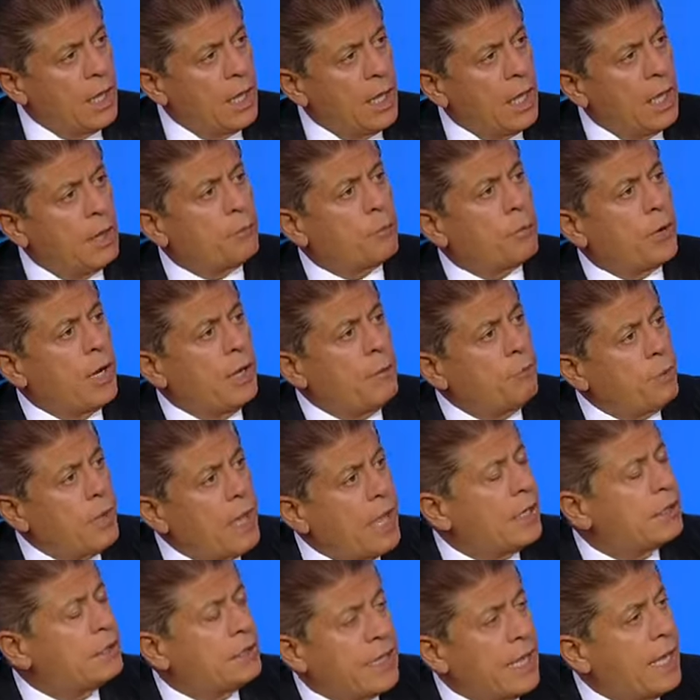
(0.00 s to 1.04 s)
and Bryan
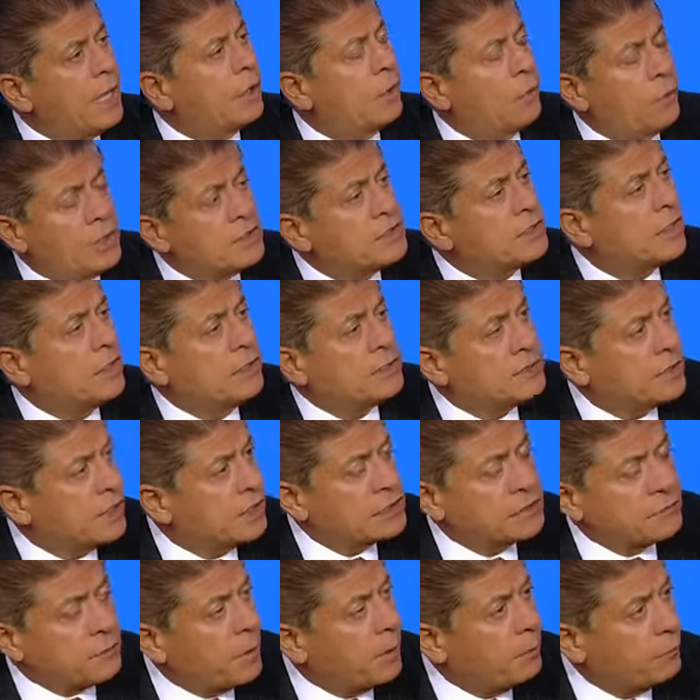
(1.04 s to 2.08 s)
Pagliano wasn't going to
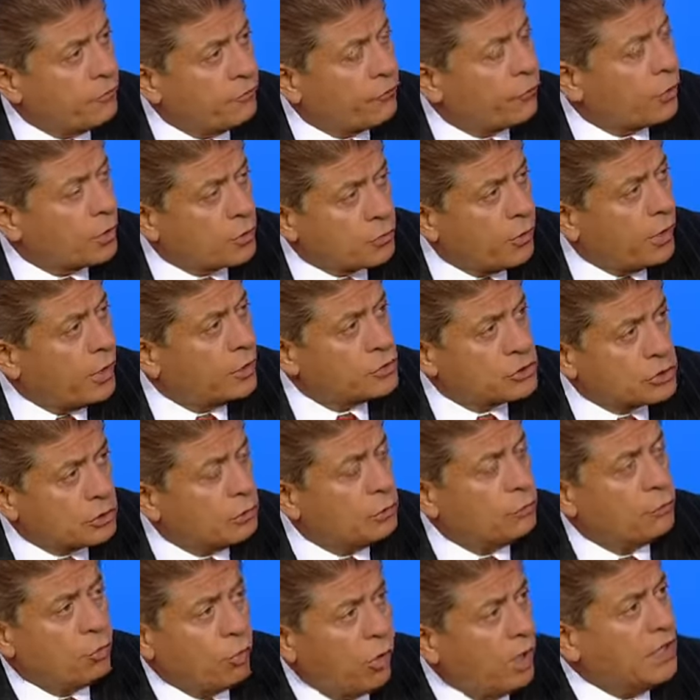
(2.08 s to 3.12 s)
testify before a grand
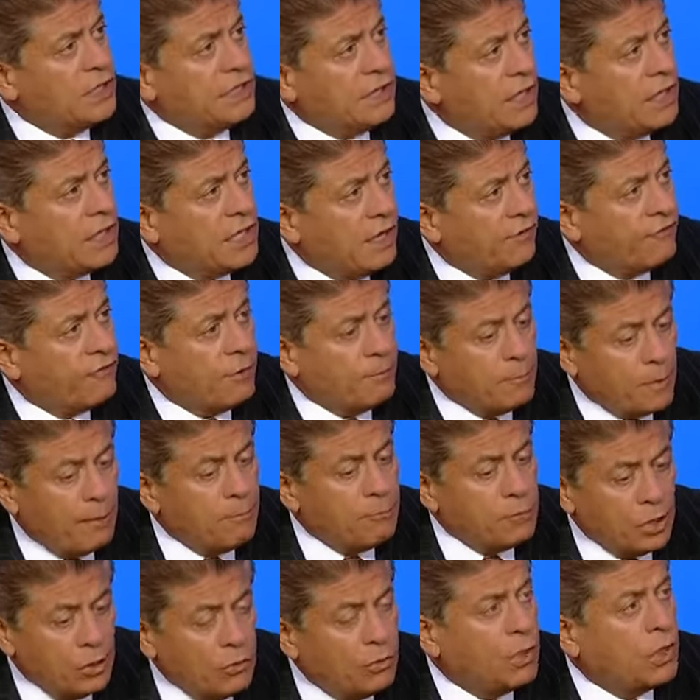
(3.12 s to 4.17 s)
jury, what did they What's give the him
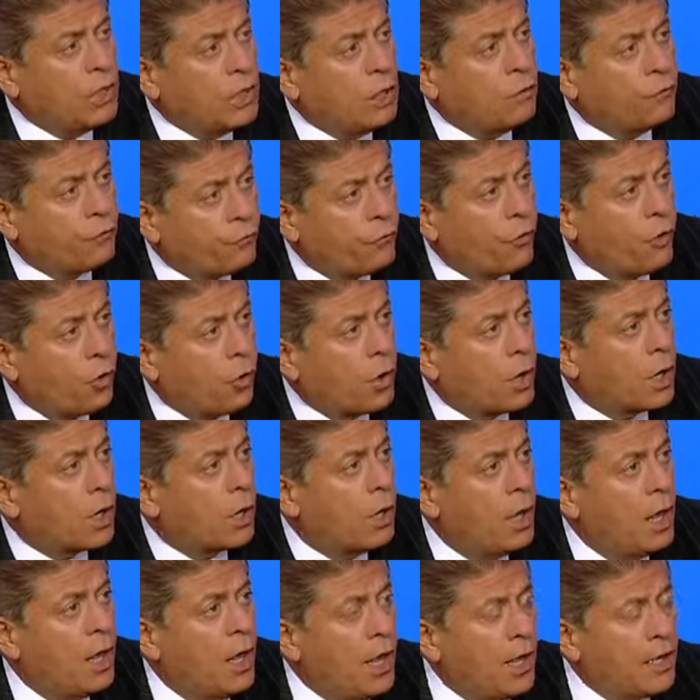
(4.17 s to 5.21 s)
immunity, immunity, for? Yeah,
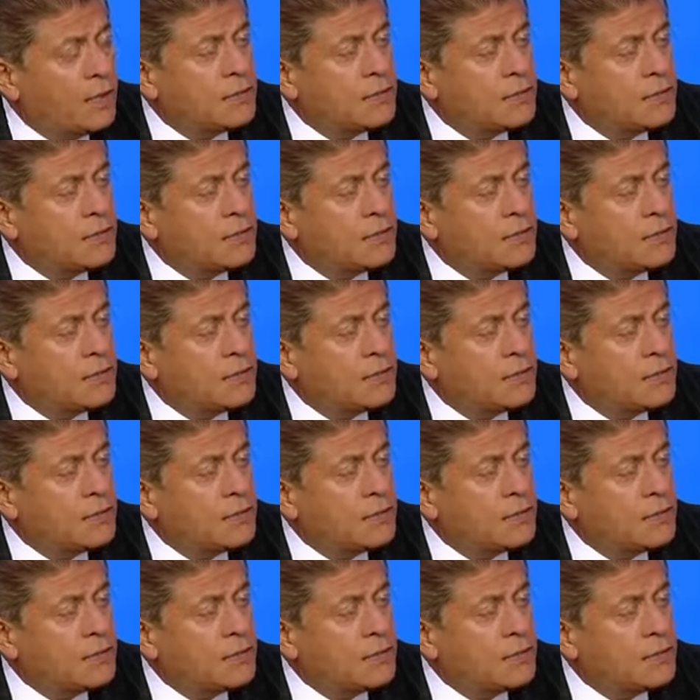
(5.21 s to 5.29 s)
exactly.